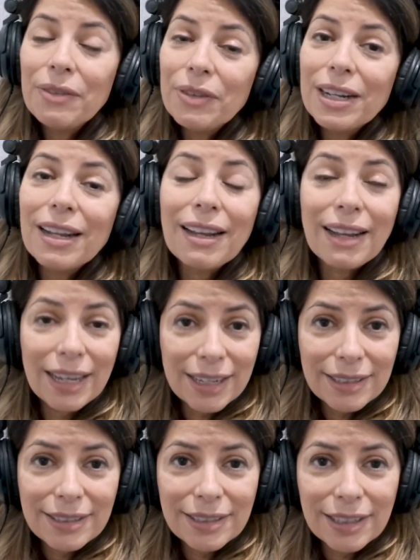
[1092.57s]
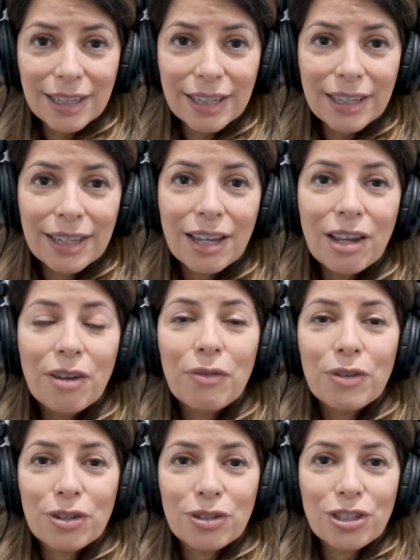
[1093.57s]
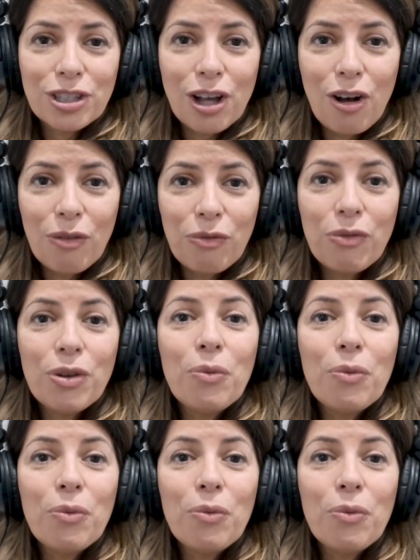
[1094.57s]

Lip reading: Leaving a legacy for yourself.